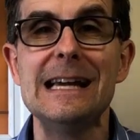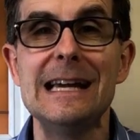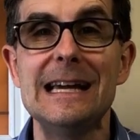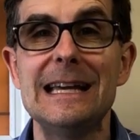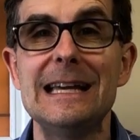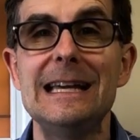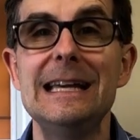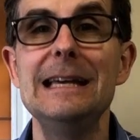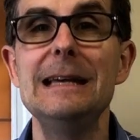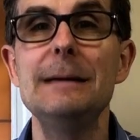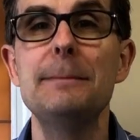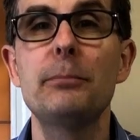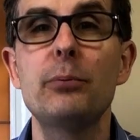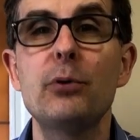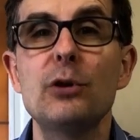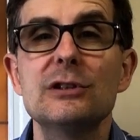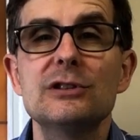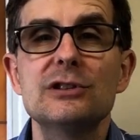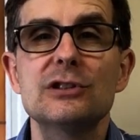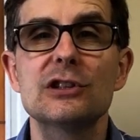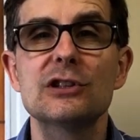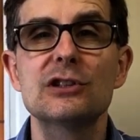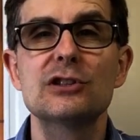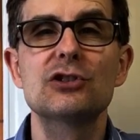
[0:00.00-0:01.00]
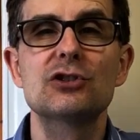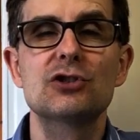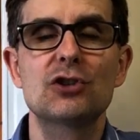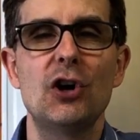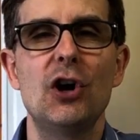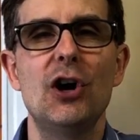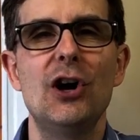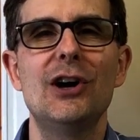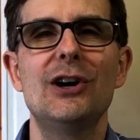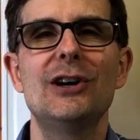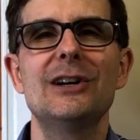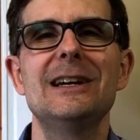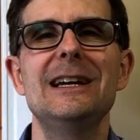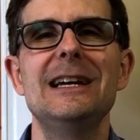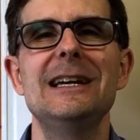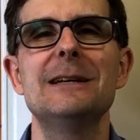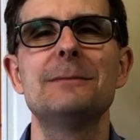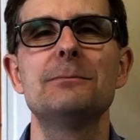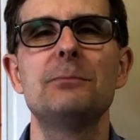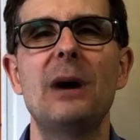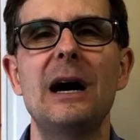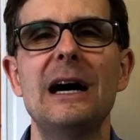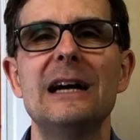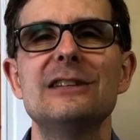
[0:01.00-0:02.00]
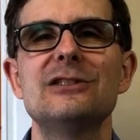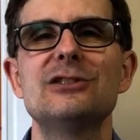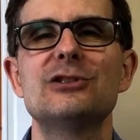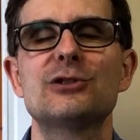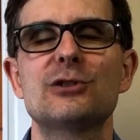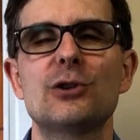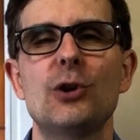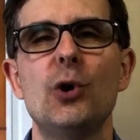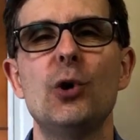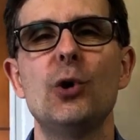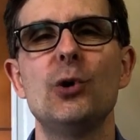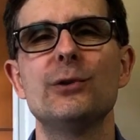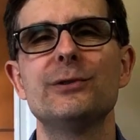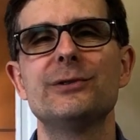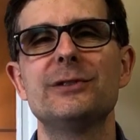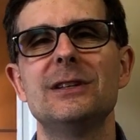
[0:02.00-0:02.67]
He puts a song in my soul